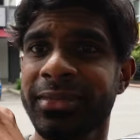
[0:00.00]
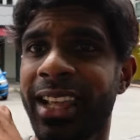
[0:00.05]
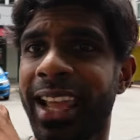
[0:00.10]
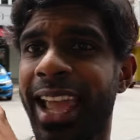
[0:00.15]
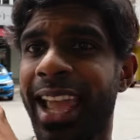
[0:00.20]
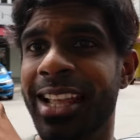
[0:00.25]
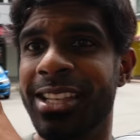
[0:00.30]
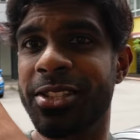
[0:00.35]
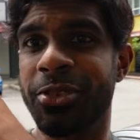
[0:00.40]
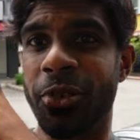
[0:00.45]

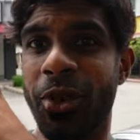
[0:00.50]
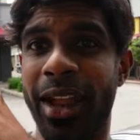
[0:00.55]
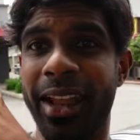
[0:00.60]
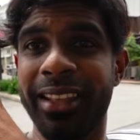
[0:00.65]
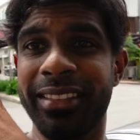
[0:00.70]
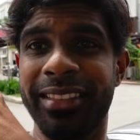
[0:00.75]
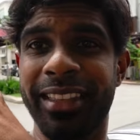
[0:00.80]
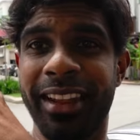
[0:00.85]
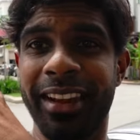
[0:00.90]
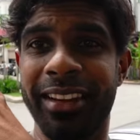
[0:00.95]
It's
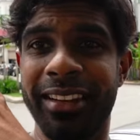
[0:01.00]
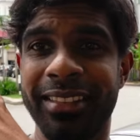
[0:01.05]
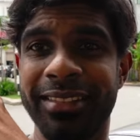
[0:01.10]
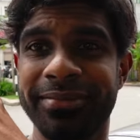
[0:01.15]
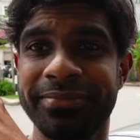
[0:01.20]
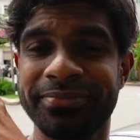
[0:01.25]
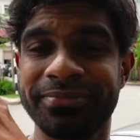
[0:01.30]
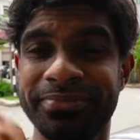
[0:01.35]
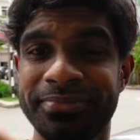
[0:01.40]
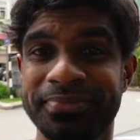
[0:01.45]
right there.
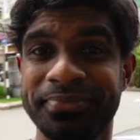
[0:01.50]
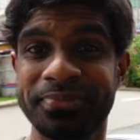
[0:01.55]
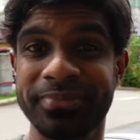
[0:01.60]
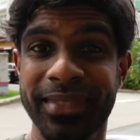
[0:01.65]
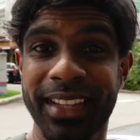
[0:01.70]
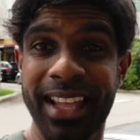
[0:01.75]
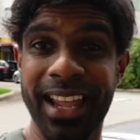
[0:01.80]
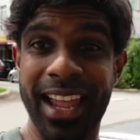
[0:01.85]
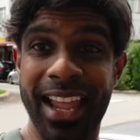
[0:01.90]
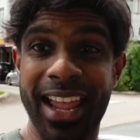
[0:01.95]

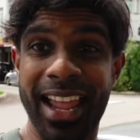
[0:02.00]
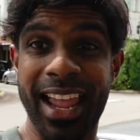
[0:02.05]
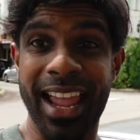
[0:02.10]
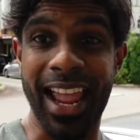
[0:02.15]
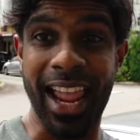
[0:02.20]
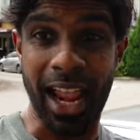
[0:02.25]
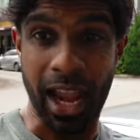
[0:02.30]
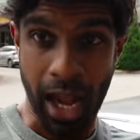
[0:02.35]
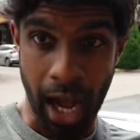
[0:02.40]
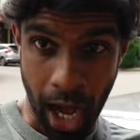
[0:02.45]

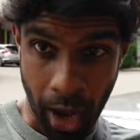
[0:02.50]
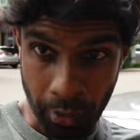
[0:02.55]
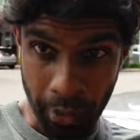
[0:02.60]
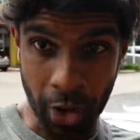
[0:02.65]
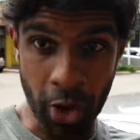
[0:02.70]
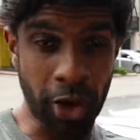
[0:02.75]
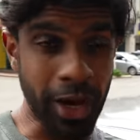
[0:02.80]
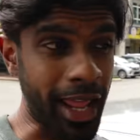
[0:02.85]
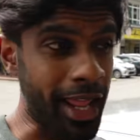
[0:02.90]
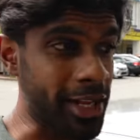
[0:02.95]
We're
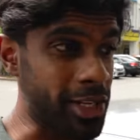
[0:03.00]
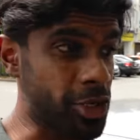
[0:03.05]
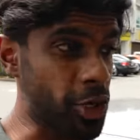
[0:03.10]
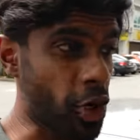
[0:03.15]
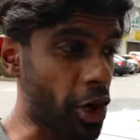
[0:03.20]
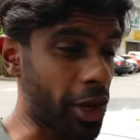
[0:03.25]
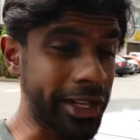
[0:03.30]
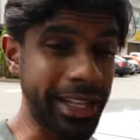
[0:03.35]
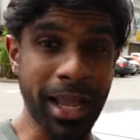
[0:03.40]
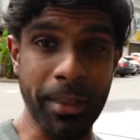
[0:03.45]
gonna
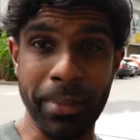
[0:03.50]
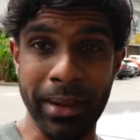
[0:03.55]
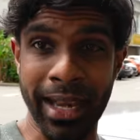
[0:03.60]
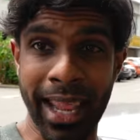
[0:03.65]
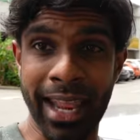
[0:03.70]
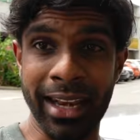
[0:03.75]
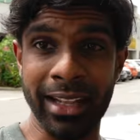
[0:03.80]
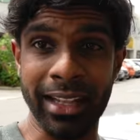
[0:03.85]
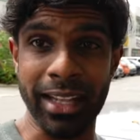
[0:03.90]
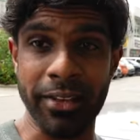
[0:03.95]
enjoy their
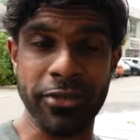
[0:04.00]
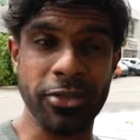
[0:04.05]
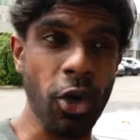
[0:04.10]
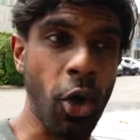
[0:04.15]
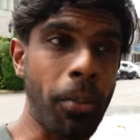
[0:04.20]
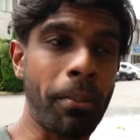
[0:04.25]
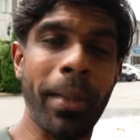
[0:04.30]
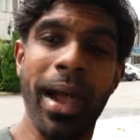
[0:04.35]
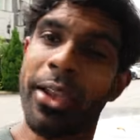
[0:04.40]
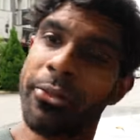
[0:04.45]
banana leaf.
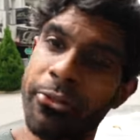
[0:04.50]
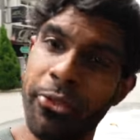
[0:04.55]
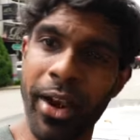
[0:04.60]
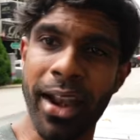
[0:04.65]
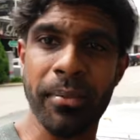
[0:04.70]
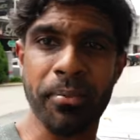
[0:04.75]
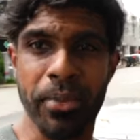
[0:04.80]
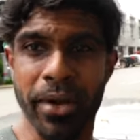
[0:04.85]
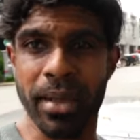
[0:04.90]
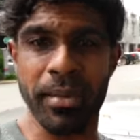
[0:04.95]
So my
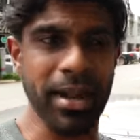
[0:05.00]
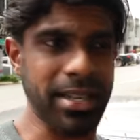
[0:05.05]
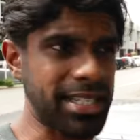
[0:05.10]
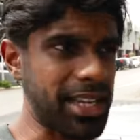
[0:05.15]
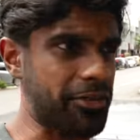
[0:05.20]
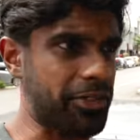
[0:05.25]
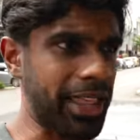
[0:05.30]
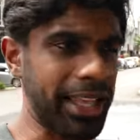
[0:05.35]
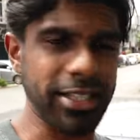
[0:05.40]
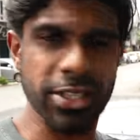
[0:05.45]
friend pretty much
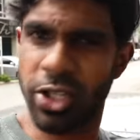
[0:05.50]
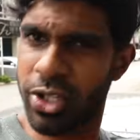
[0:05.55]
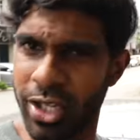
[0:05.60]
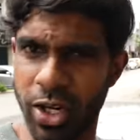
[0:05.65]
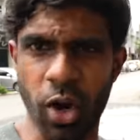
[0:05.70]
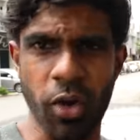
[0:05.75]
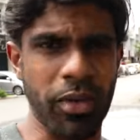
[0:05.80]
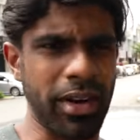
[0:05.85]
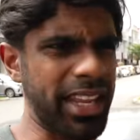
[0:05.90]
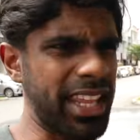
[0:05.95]
have like taken
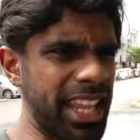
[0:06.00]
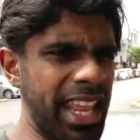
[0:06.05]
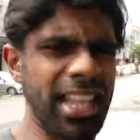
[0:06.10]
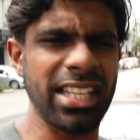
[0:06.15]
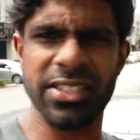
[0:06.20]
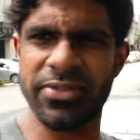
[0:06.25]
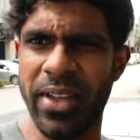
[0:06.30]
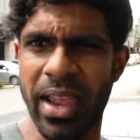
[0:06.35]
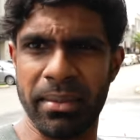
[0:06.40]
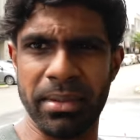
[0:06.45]
over. He
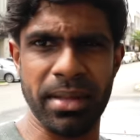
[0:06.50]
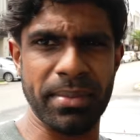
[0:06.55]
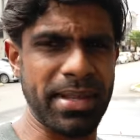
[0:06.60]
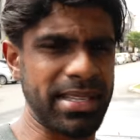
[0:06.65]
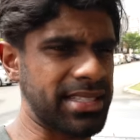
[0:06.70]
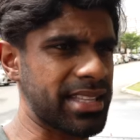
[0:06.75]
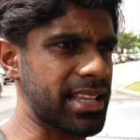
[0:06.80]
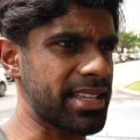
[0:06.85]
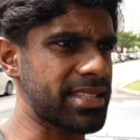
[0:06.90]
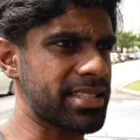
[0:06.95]
is family
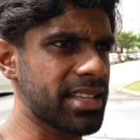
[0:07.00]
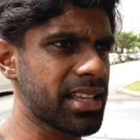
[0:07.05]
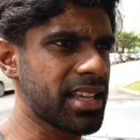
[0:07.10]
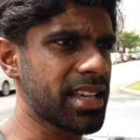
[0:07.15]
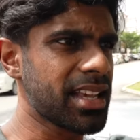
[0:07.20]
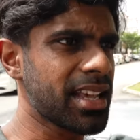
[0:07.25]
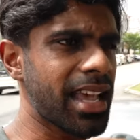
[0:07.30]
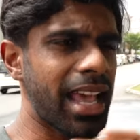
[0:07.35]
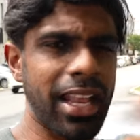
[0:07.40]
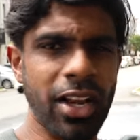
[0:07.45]
business
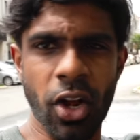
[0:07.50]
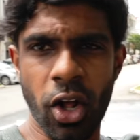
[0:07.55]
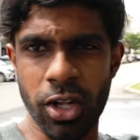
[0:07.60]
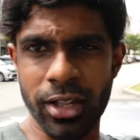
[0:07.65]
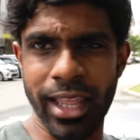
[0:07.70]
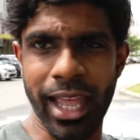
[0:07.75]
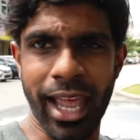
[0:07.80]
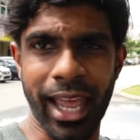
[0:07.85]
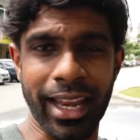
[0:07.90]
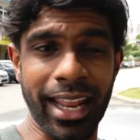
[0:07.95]
and all
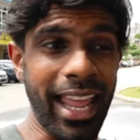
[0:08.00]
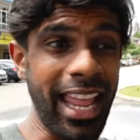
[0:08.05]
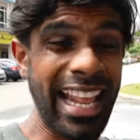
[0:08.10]
that.